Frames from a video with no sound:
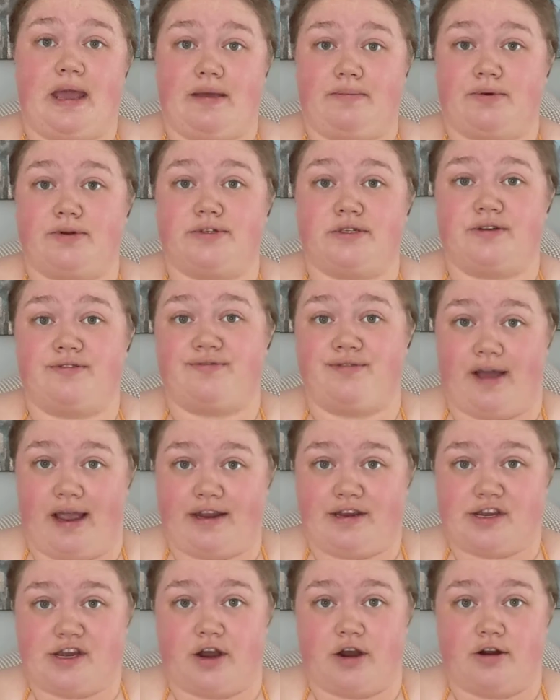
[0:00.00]
able to
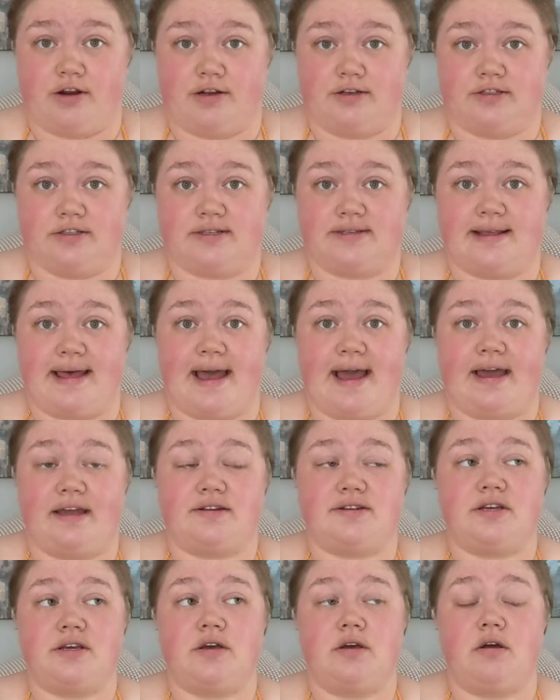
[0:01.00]
find yarns
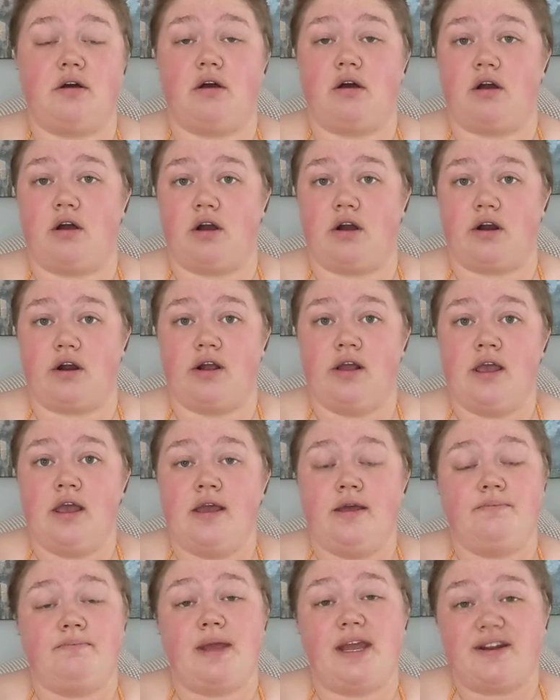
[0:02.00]
that are
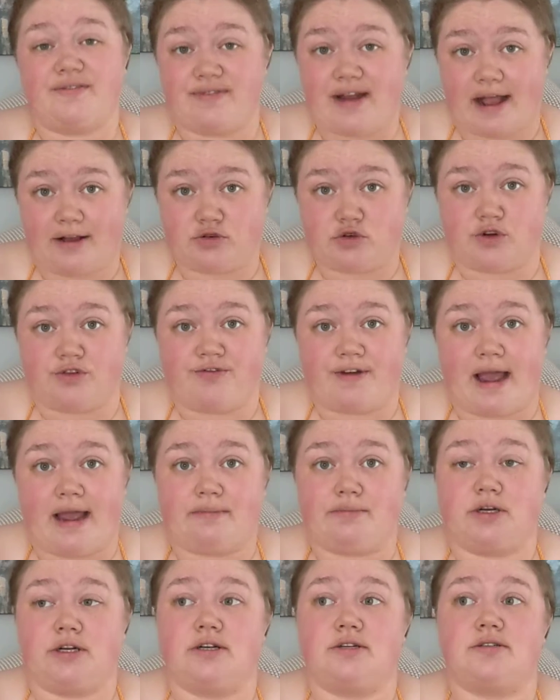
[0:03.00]
made of natural
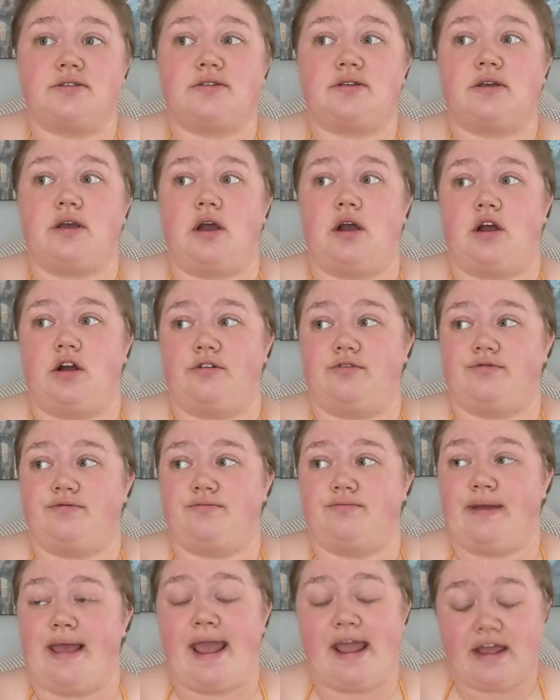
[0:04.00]
fibers, are
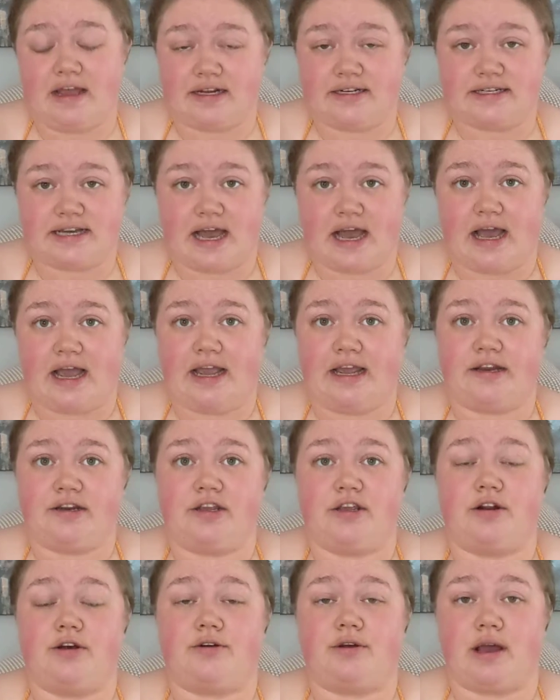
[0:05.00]
hand dyed,
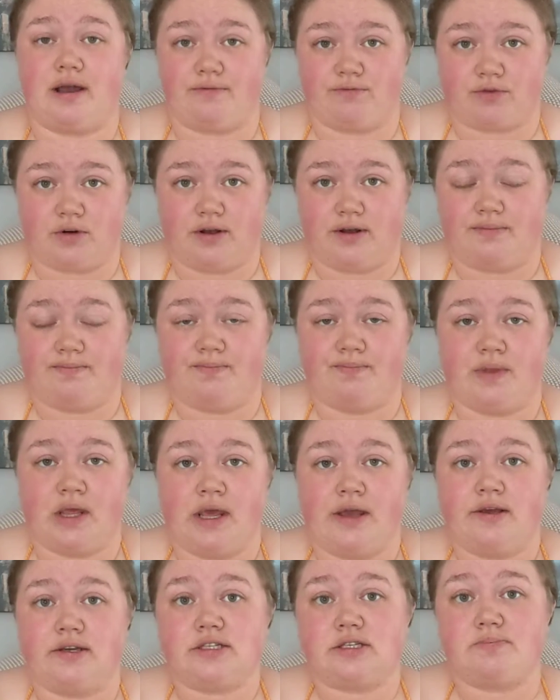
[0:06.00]
come from
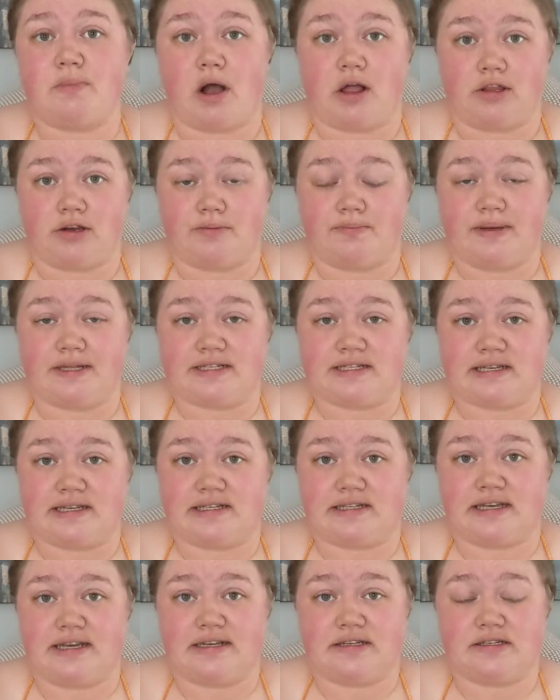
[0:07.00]
smaller
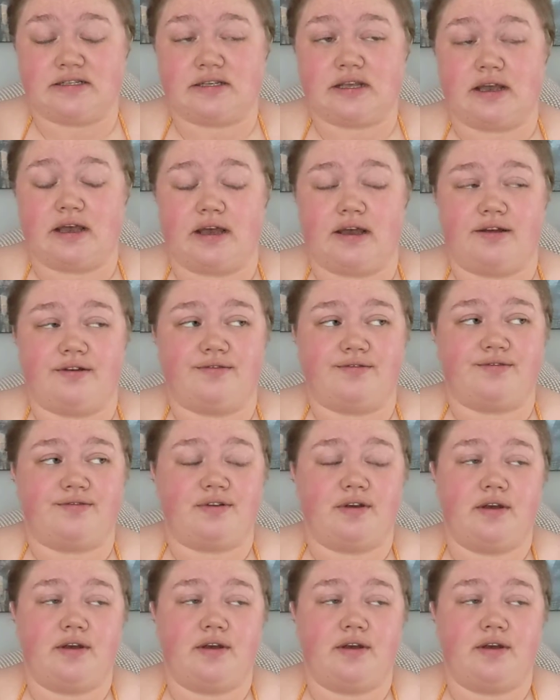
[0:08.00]
businesses of